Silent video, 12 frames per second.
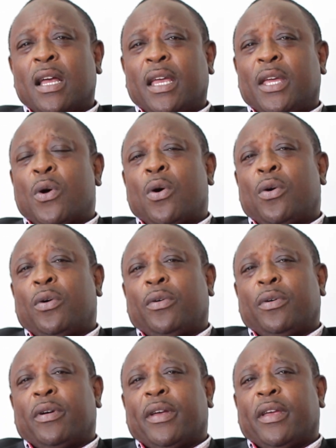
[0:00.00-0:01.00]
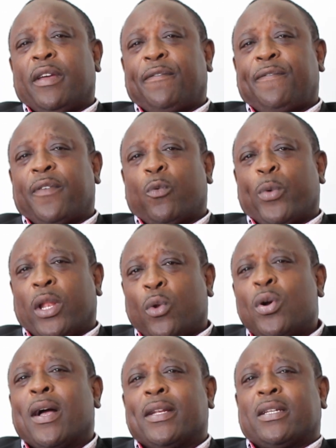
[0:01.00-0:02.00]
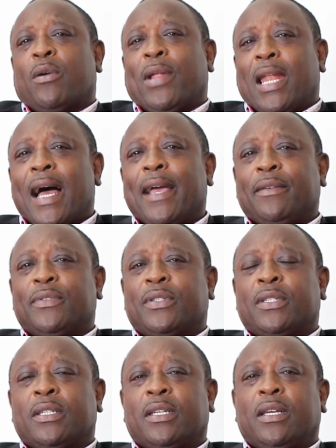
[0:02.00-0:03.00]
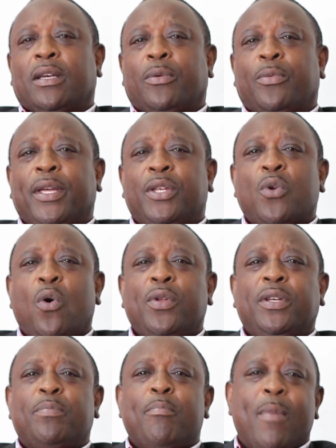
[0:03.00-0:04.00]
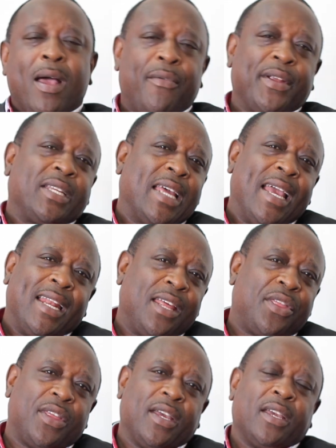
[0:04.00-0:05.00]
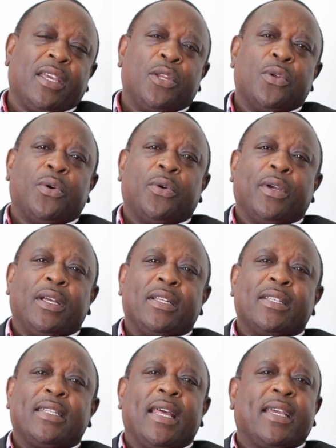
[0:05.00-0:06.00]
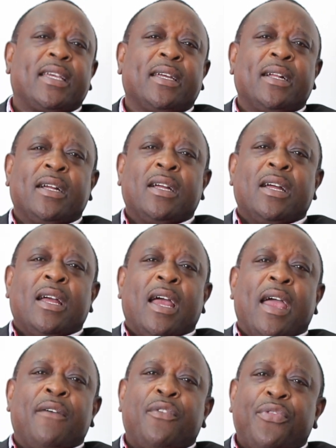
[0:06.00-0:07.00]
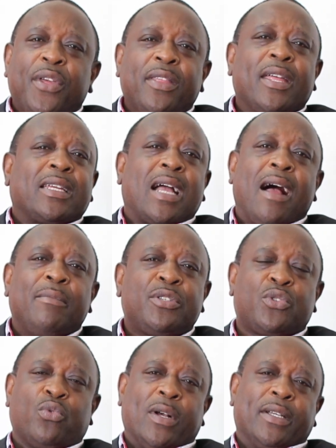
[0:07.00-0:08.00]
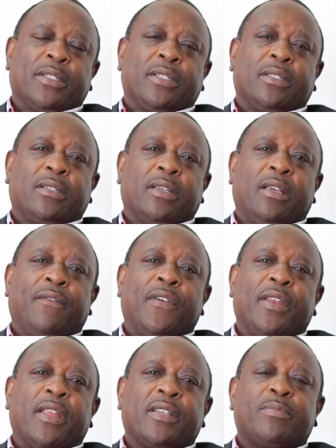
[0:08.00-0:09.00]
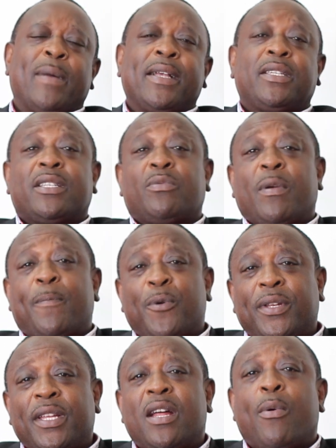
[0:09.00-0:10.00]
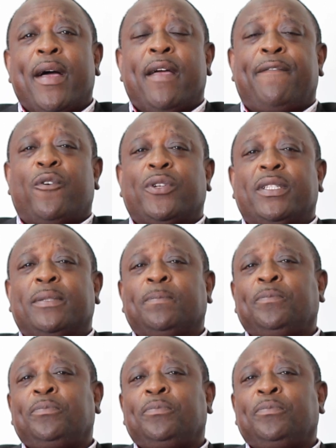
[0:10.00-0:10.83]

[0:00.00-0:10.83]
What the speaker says: you know, if we look at our lives, we don't merit anything. You know, it is like everything that comes to us, even as much as we put in our effort